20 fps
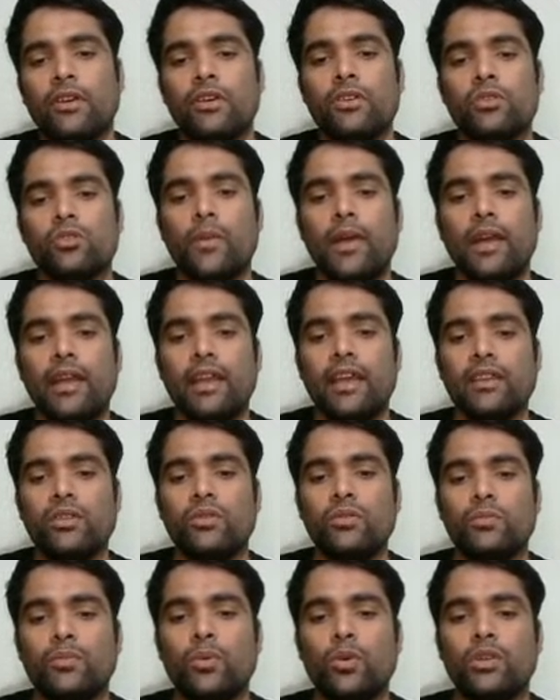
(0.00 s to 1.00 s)
So my dear,
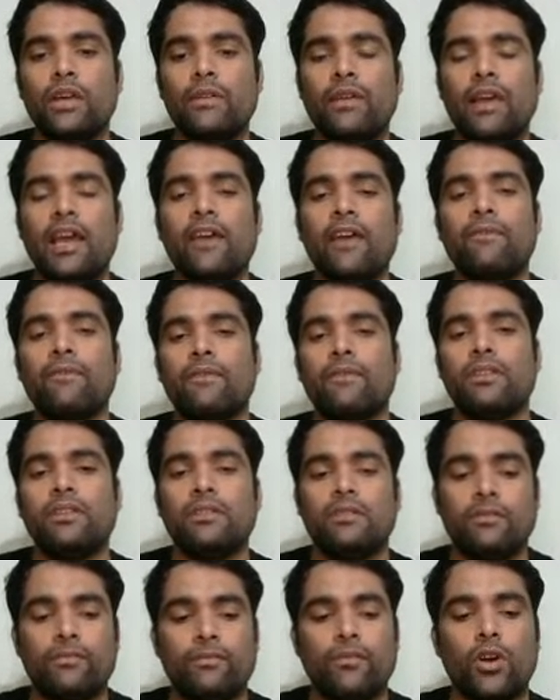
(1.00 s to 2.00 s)
you put the F
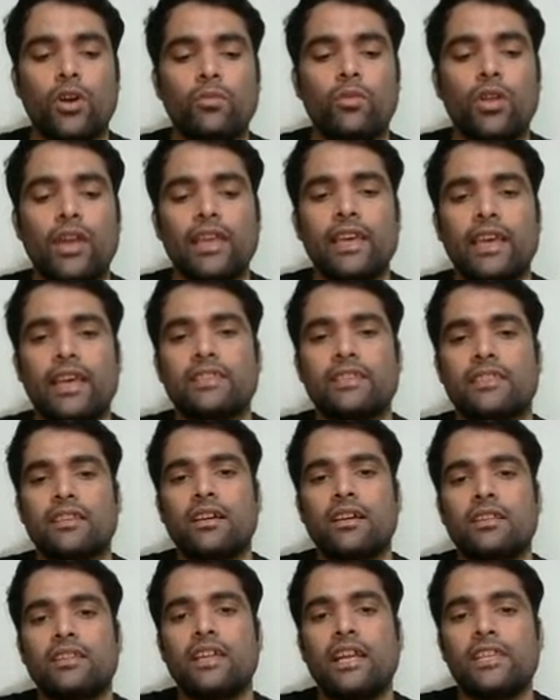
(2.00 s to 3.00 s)
formula kya hai
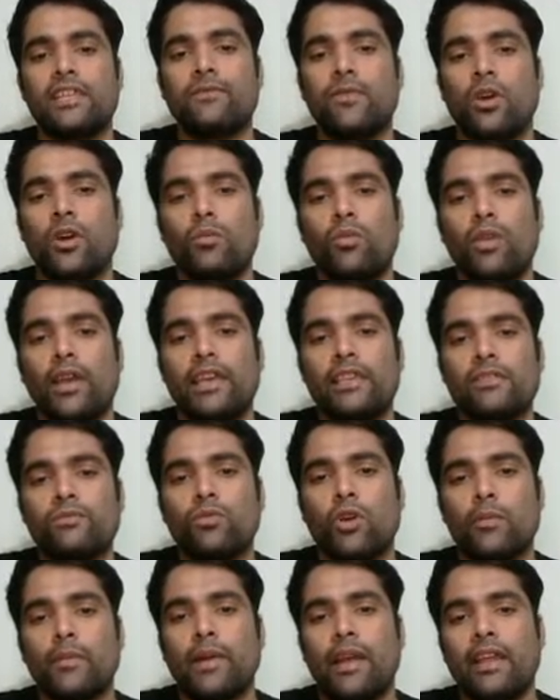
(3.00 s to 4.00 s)
iska? That is, formula is
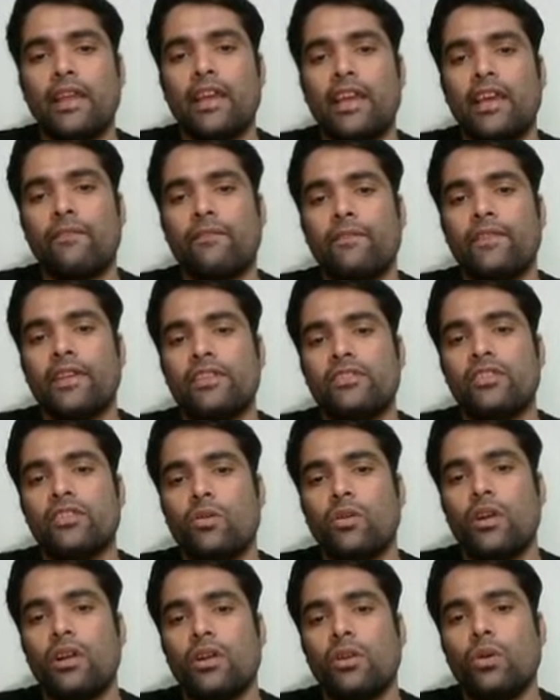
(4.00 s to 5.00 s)
what, my dear? FT is
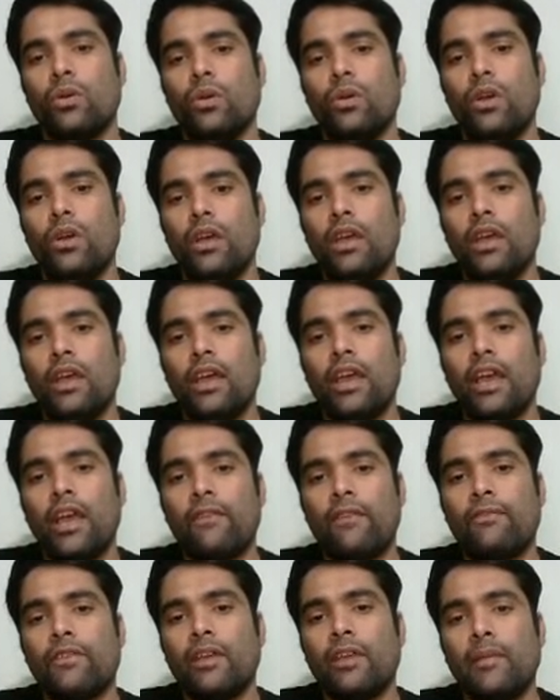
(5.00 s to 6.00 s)
equal to
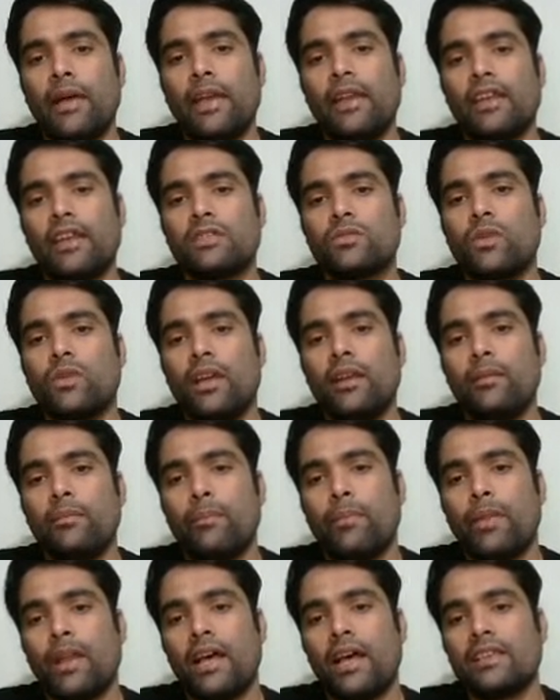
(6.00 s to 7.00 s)
FT minus 1
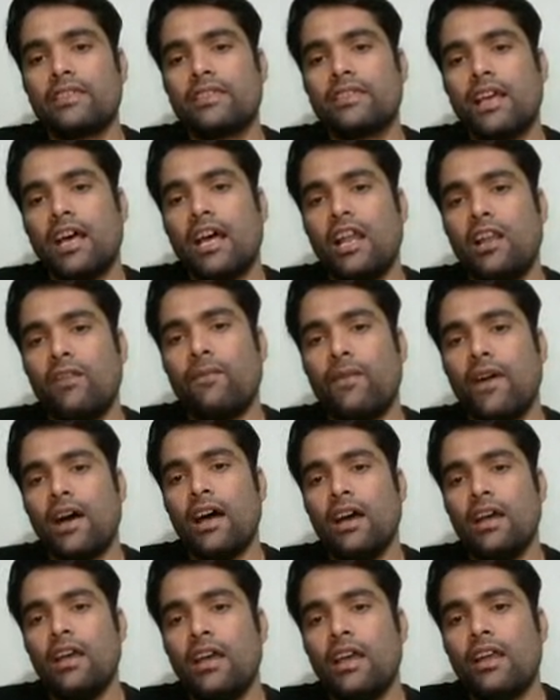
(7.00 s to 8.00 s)
plus
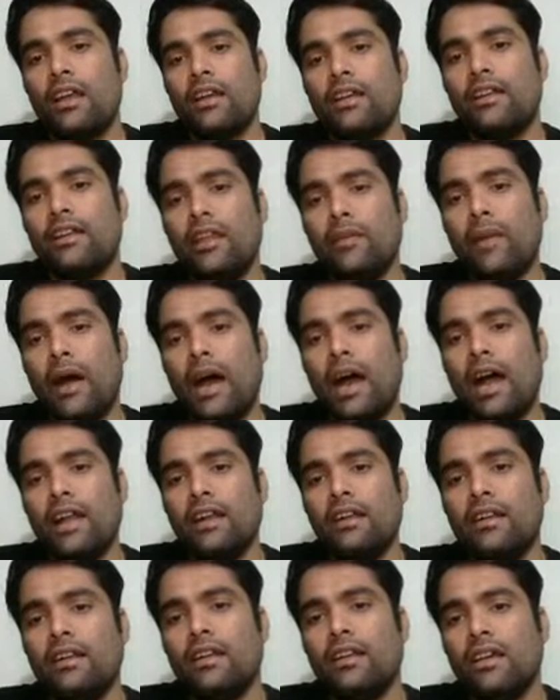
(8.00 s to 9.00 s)
alpha
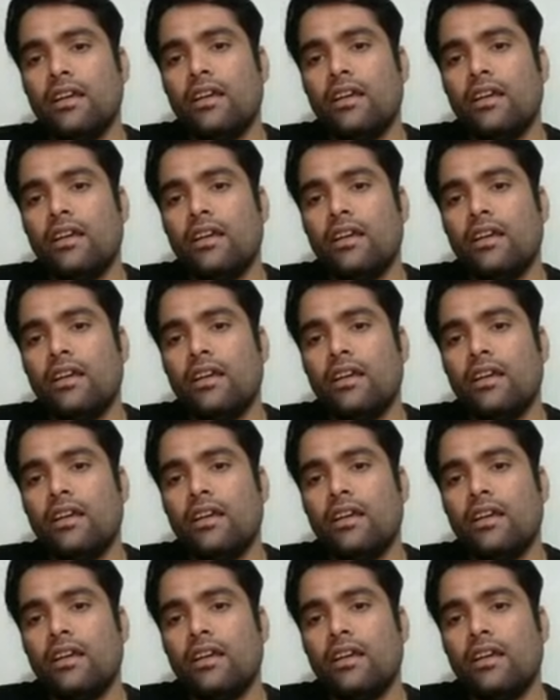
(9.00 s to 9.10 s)
demand